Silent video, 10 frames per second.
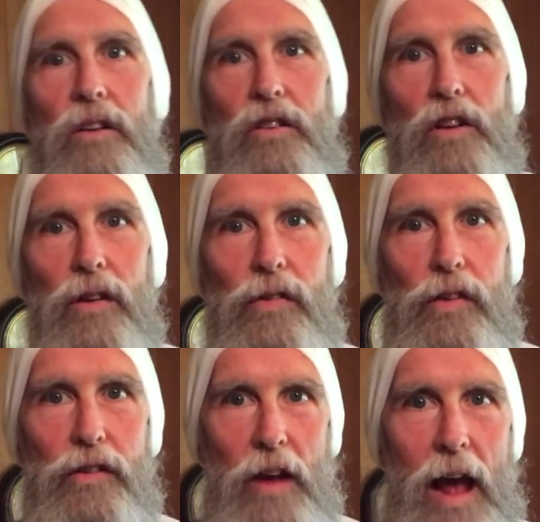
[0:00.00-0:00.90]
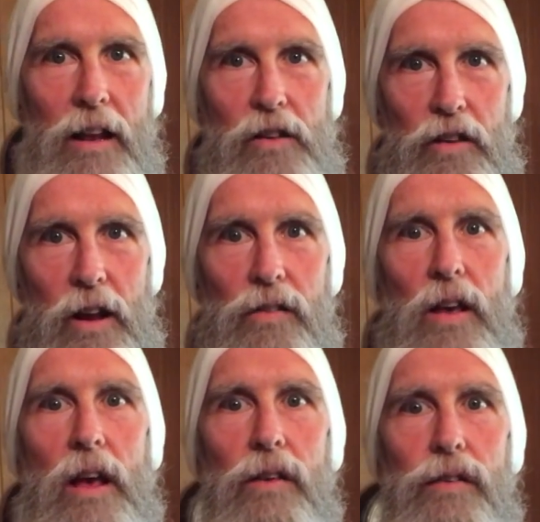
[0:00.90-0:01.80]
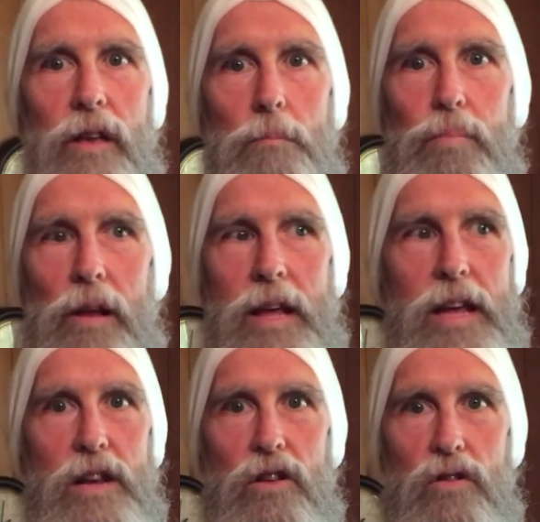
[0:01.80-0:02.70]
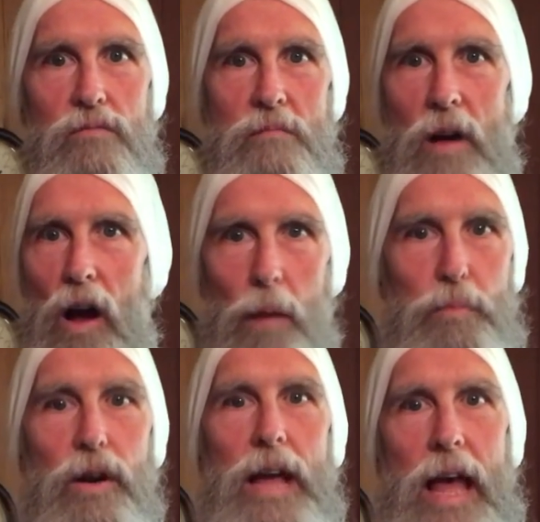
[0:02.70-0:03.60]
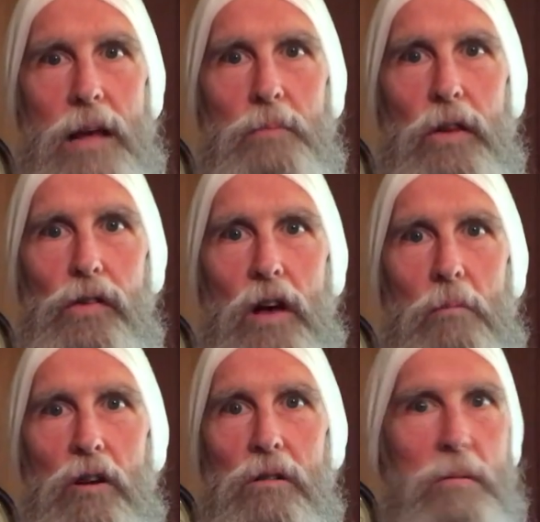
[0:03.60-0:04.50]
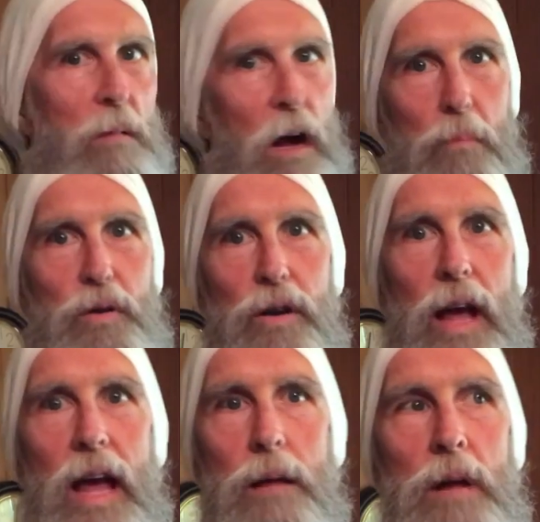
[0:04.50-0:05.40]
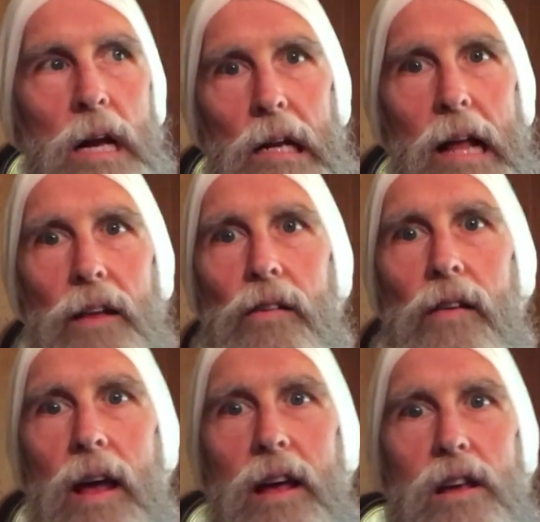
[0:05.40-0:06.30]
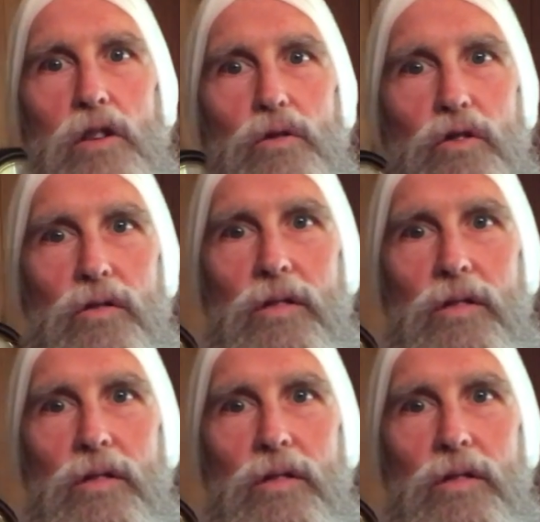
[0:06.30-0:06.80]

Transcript: Just the challenge is simply up your game this summer. Up your game. Let's say you